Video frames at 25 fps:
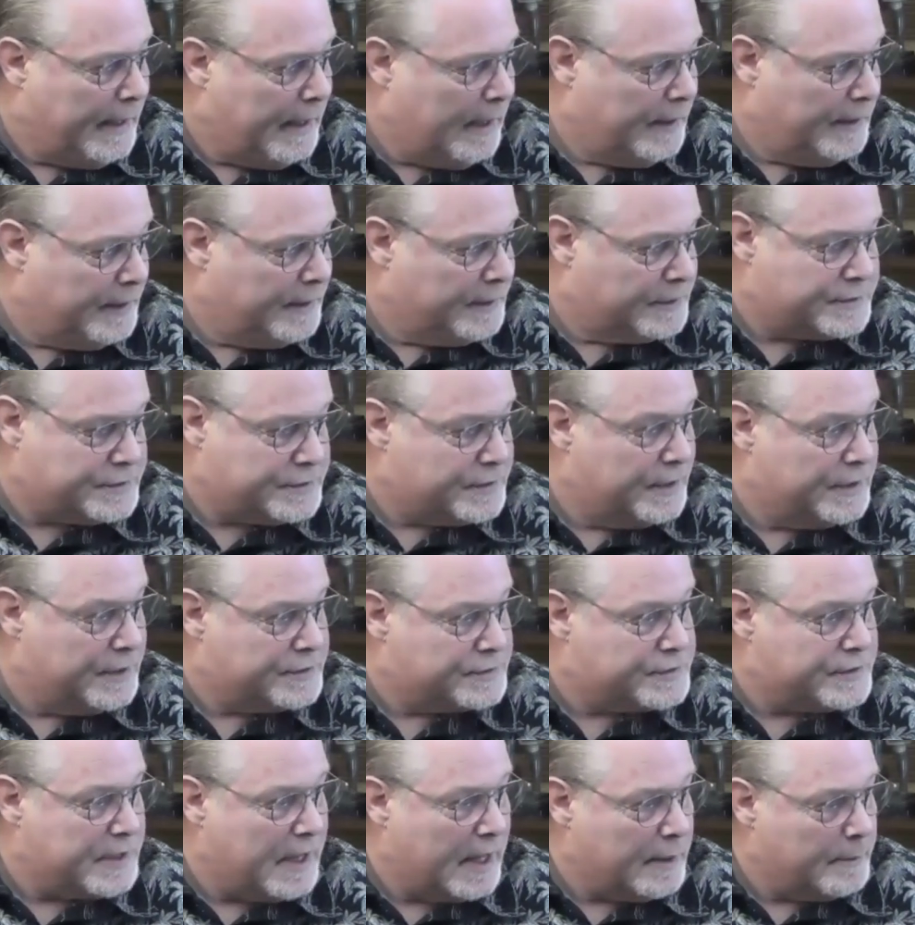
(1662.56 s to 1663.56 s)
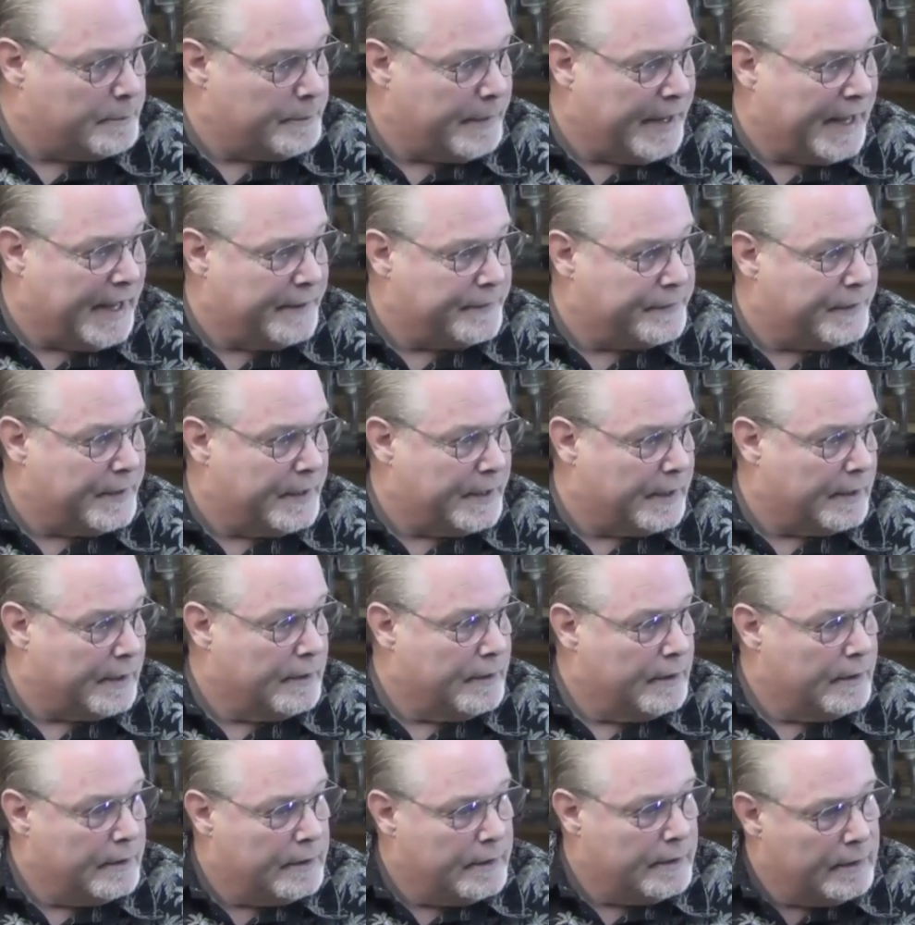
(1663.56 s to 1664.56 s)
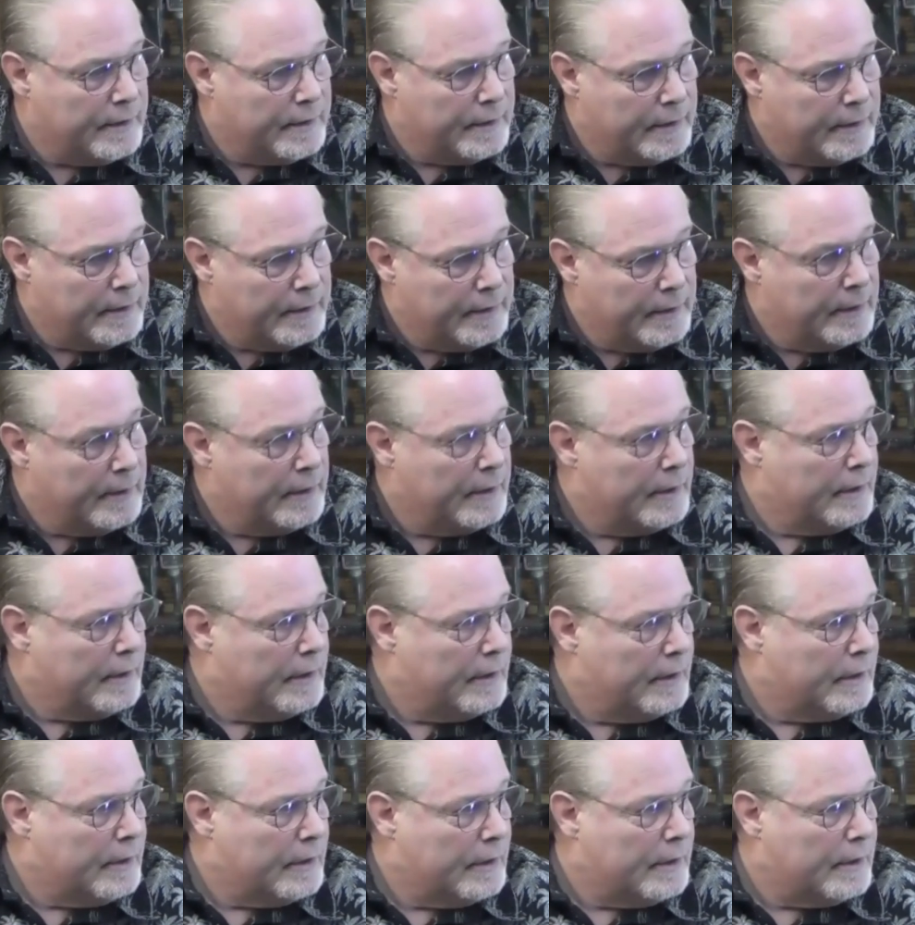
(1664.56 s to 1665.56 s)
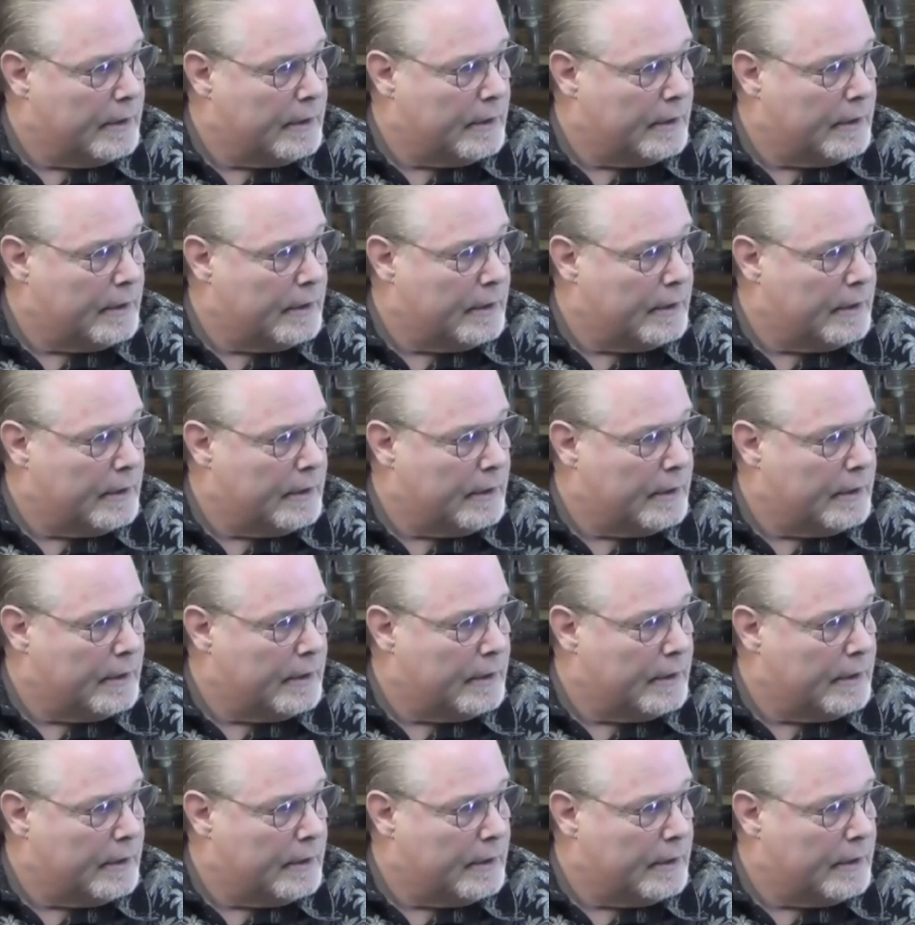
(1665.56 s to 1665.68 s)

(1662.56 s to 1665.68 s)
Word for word: it's it's not a bad thing. Uh, okay.